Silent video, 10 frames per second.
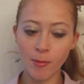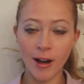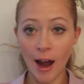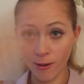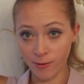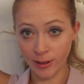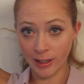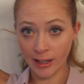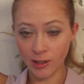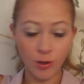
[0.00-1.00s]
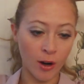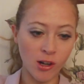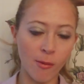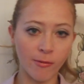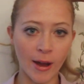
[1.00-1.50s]
but I really like to do it on
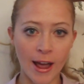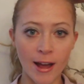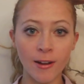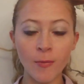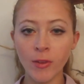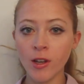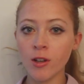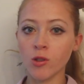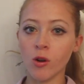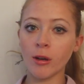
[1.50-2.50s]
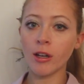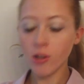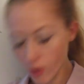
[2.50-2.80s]
top of my head. So what I'm going to do